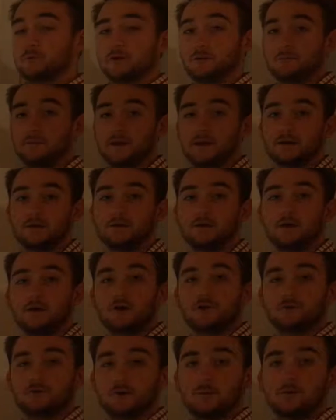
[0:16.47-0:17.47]
that we made
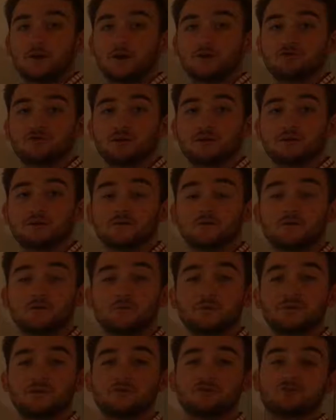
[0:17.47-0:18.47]
for our project
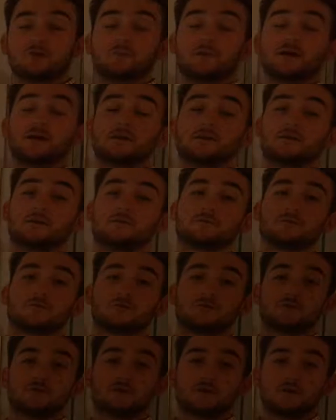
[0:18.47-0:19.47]
that we initially made in the
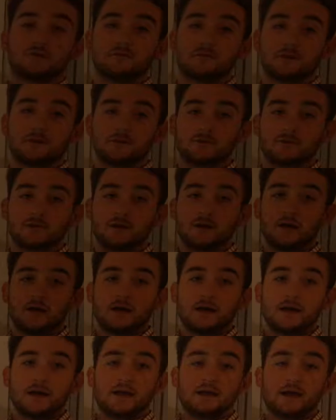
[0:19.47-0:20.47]
first design phase,
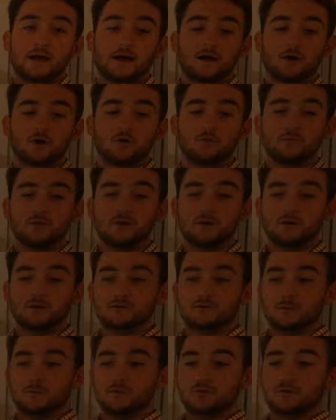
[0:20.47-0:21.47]
and how we
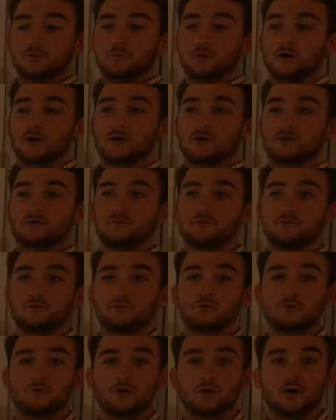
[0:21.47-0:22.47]
stumbled upon a
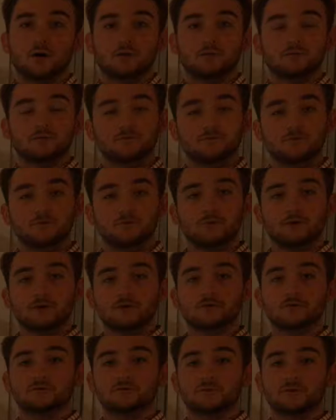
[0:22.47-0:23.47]
few
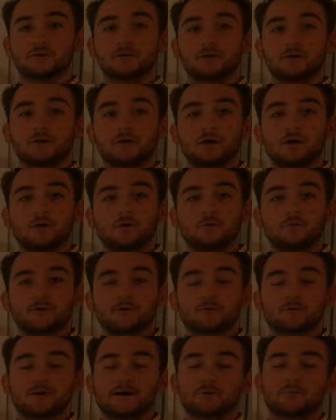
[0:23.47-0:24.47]
hills, but
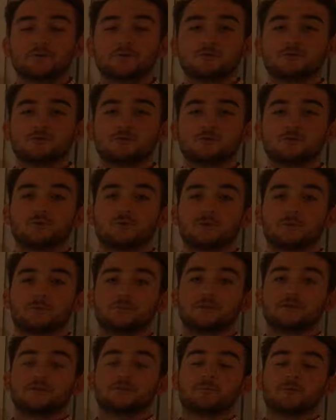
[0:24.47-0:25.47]
we were able to
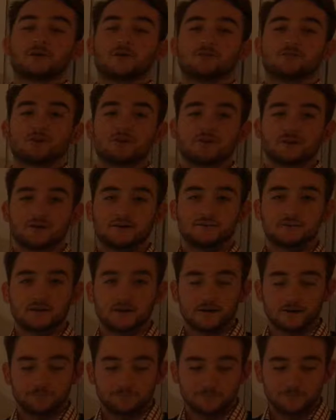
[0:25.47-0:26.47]
complete the project on
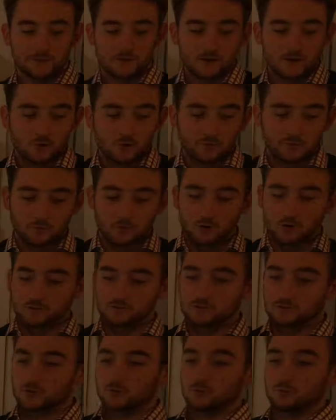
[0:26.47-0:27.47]
time. We will
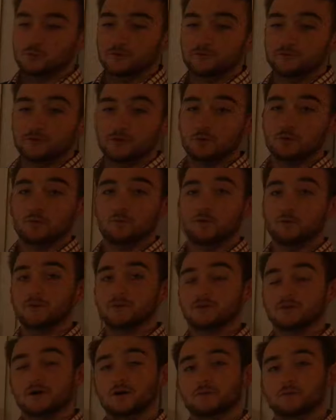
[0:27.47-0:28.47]
also review on what we
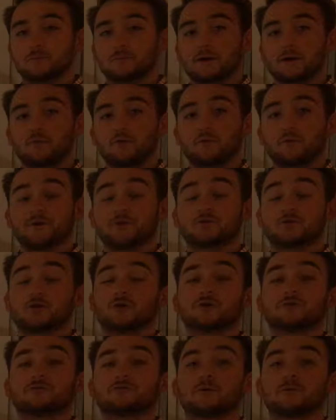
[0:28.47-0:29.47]
talked about and what we
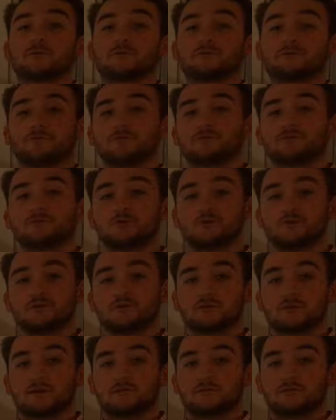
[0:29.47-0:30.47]
learned from the first two
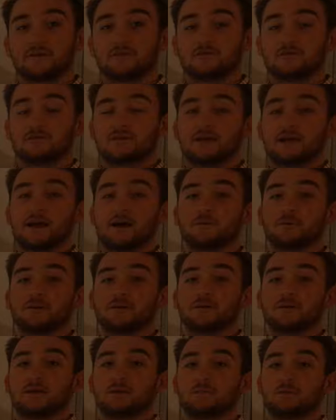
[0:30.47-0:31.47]
design phases and how we
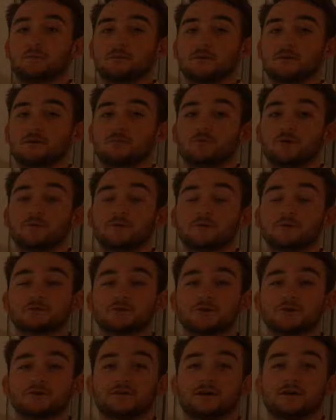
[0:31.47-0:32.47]
implemented what we
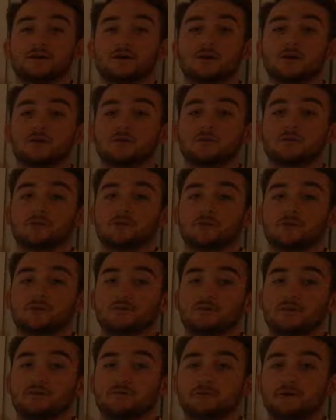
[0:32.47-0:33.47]
learned in our third
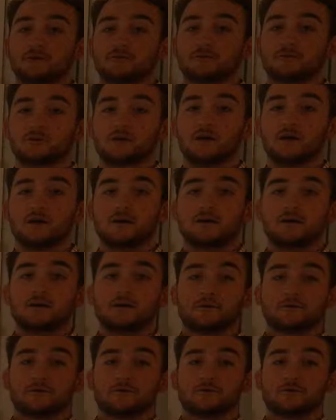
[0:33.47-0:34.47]
design phase.
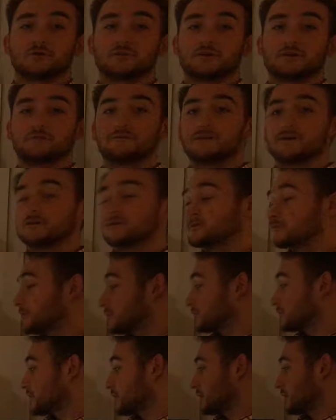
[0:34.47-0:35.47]
In the third design phase,
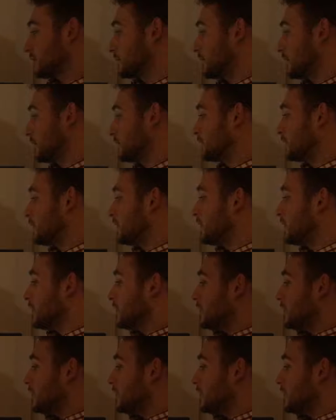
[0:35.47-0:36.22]
we will talk about